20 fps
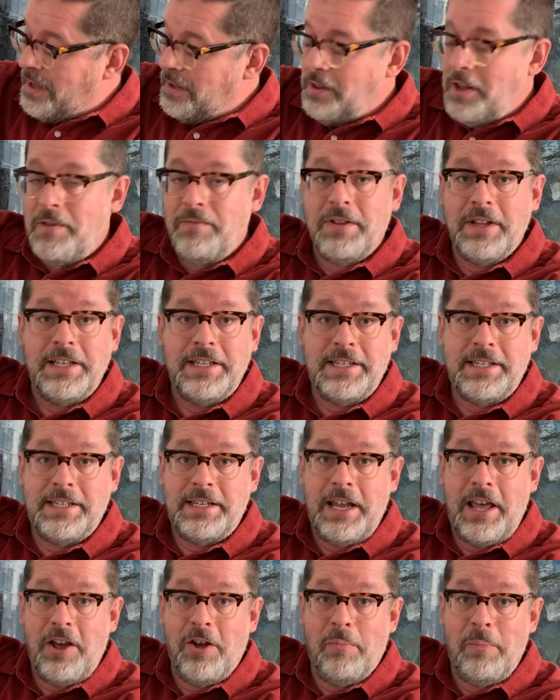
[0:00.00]
lovely
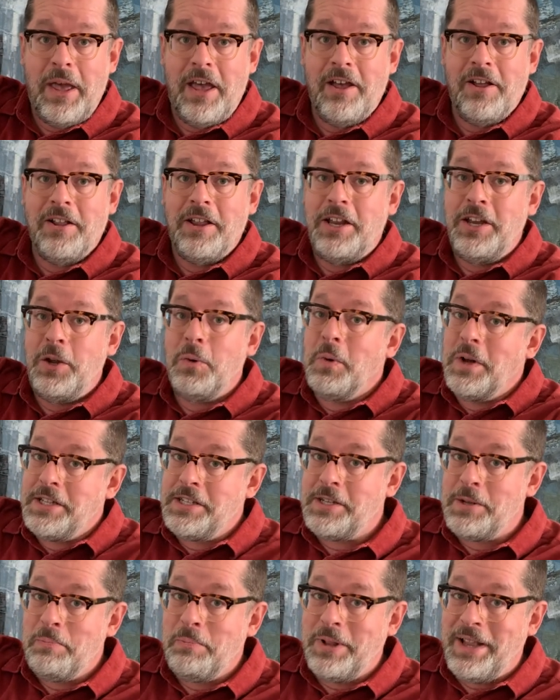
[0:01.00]
snail mail and you want
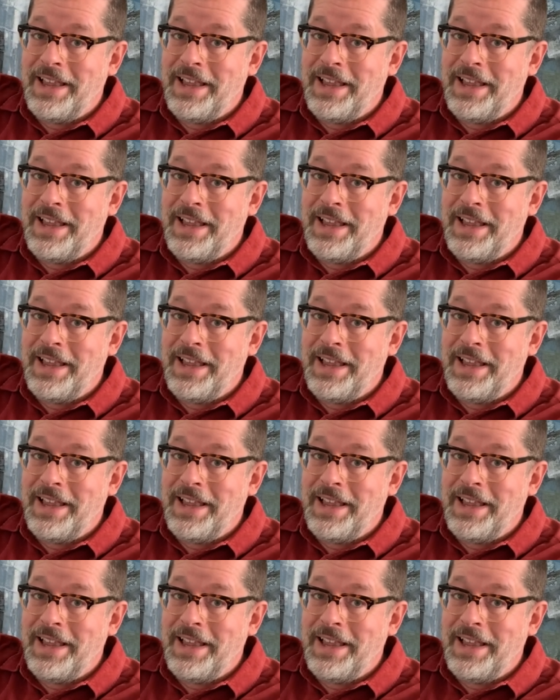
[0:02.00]
some